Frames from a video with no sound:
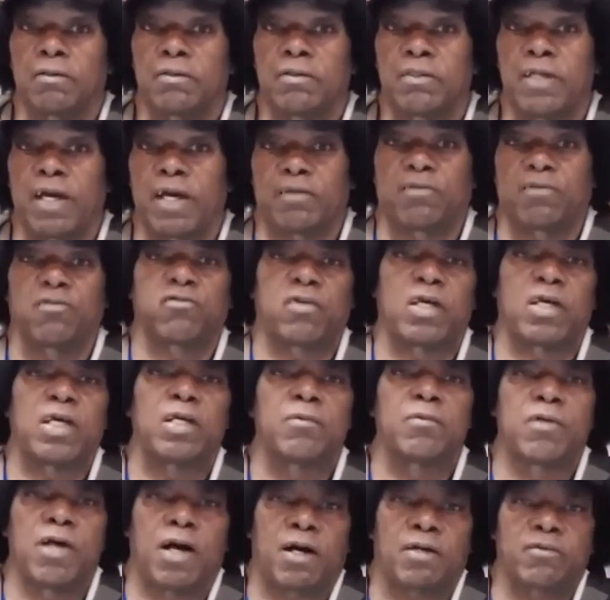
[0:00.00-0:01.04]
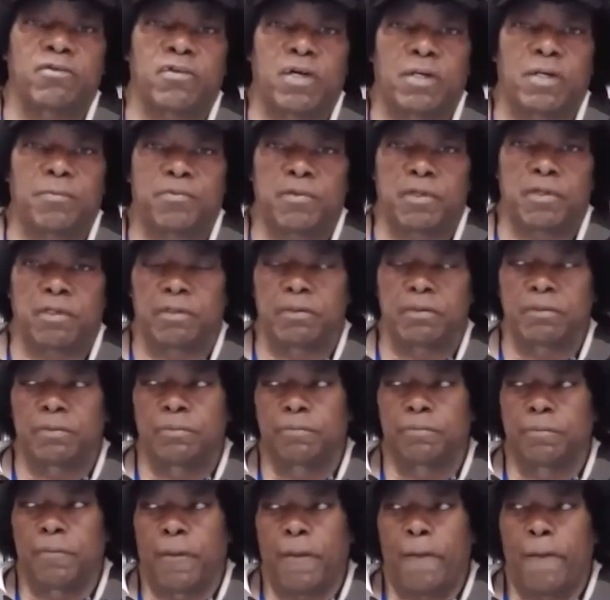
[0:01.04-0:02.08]
yet the same God type thing,
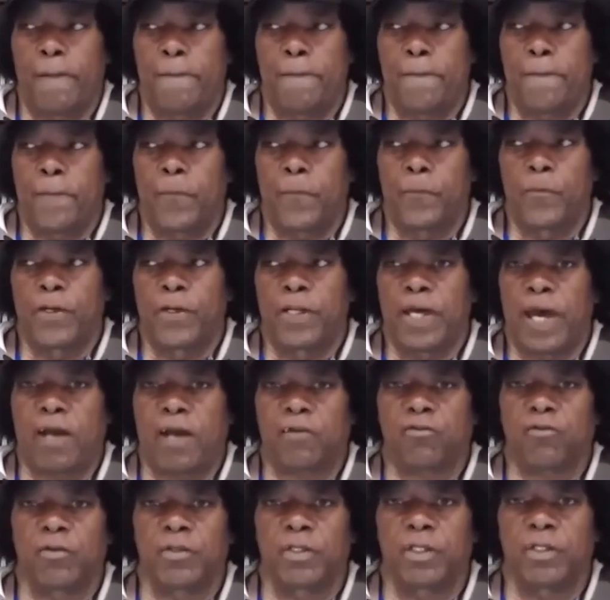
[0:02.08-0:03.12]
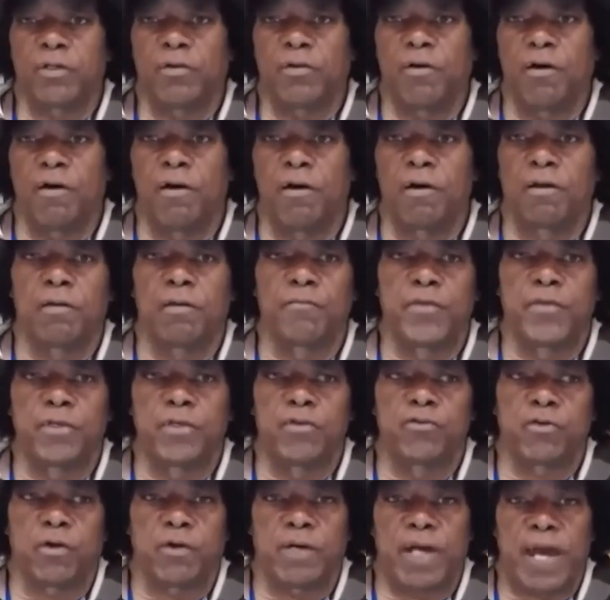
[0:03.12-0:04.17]
when actually all of
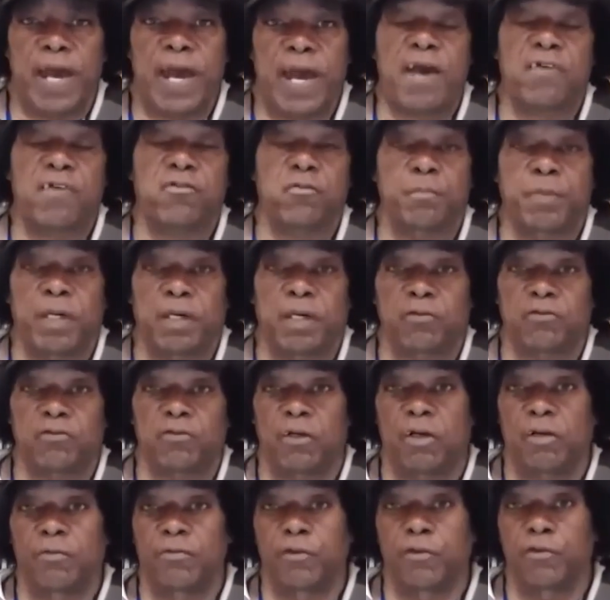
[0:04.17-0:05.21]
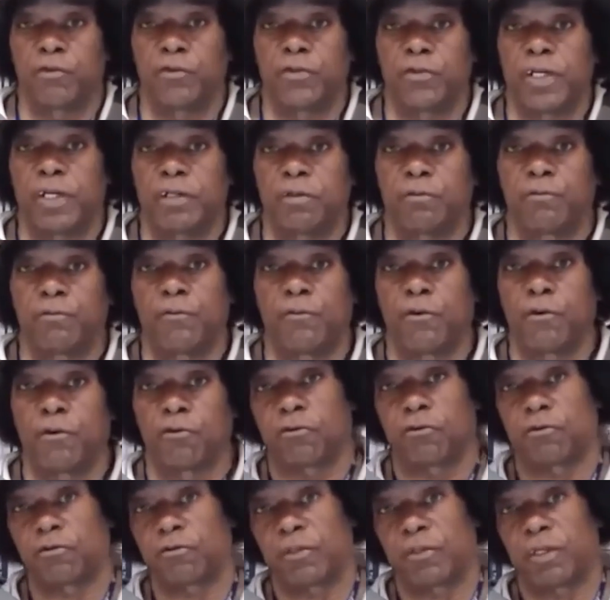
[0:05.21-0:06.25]
these are aspects of the creative
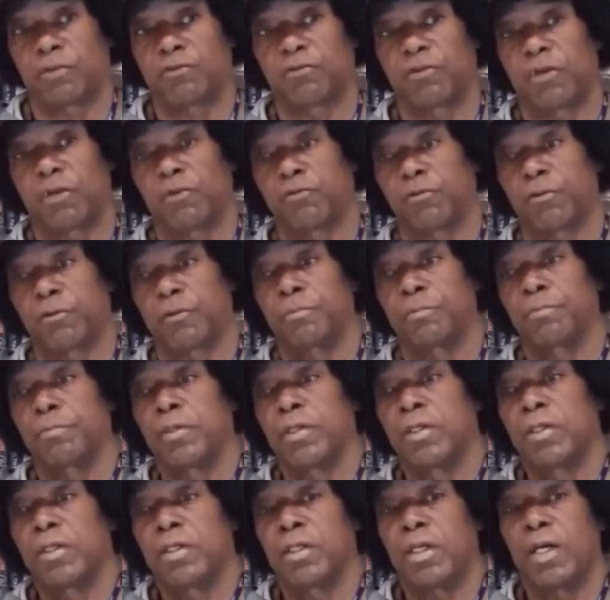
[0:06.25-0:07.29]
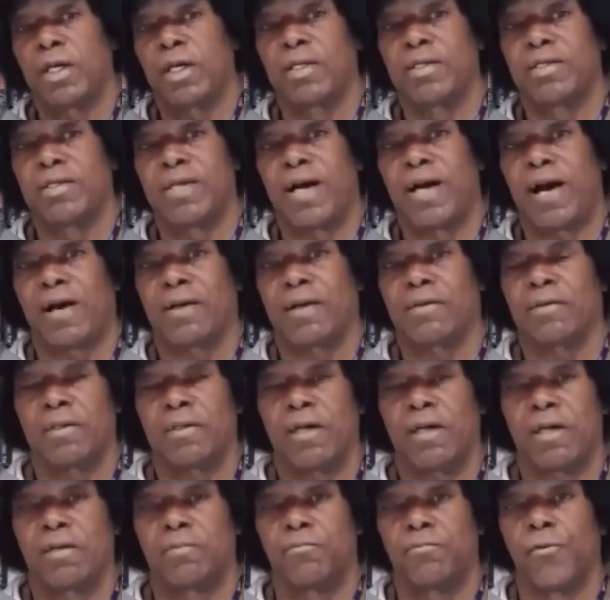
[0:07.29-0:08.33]
forces, etc.,
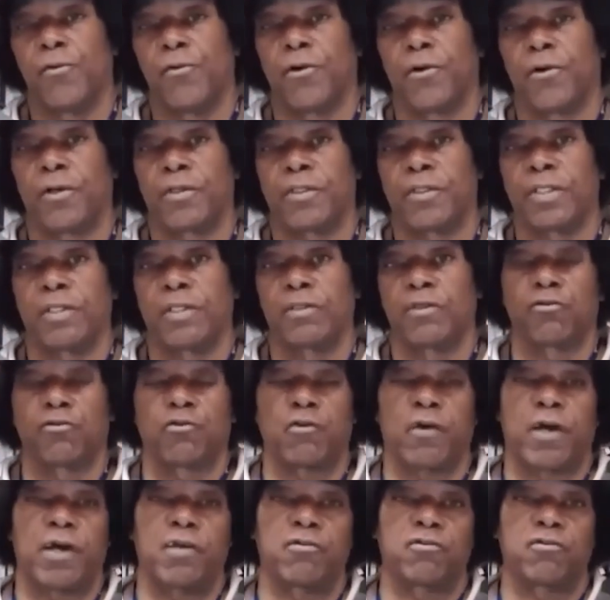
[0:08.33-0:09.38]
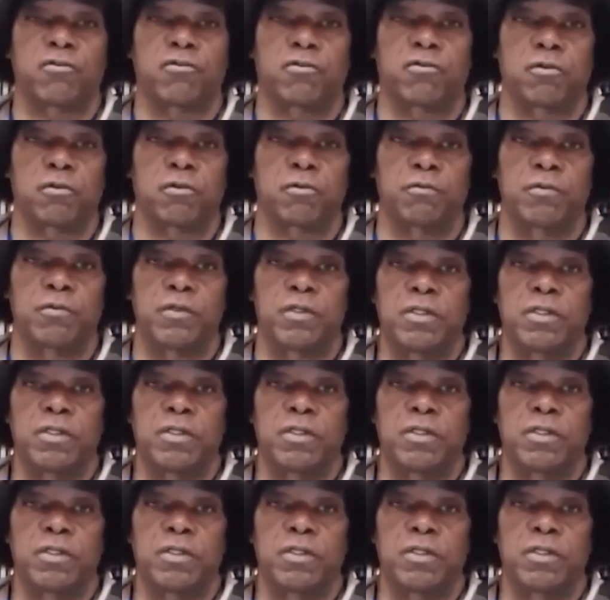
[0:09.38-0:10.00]
and more in the transitive